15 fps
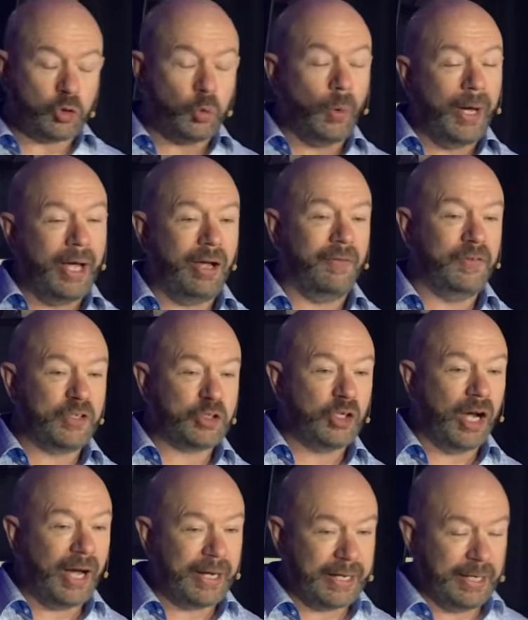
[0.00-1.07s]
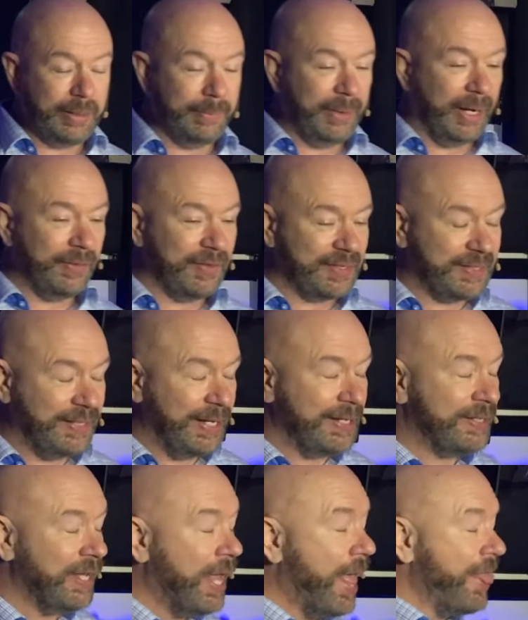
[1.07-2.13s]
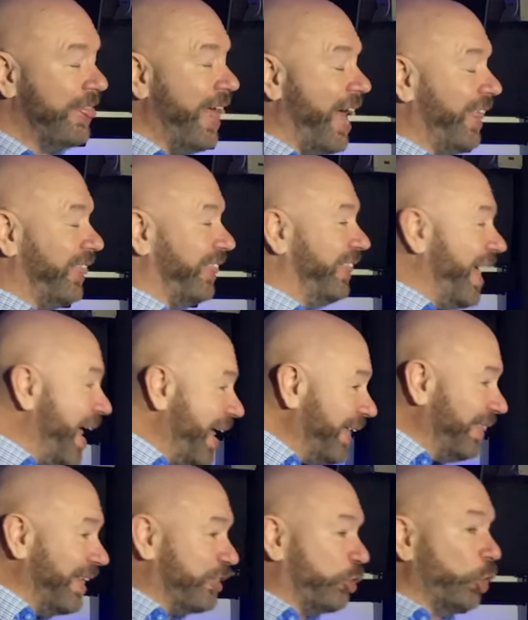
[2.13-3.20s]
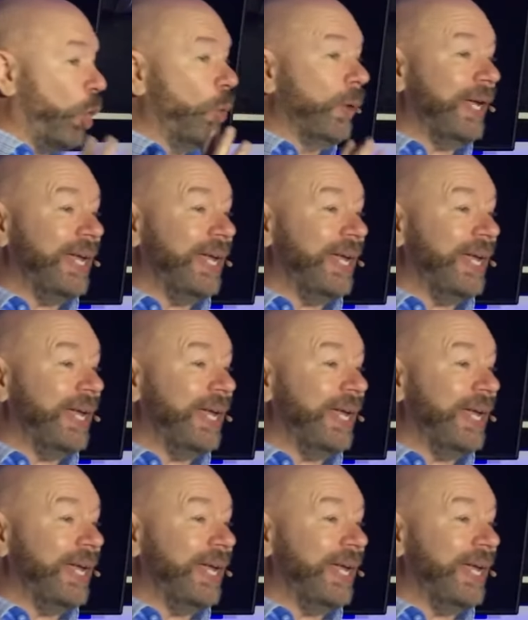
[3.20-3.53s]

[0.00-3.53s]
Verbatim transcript: 12 is talking about that says that thing that so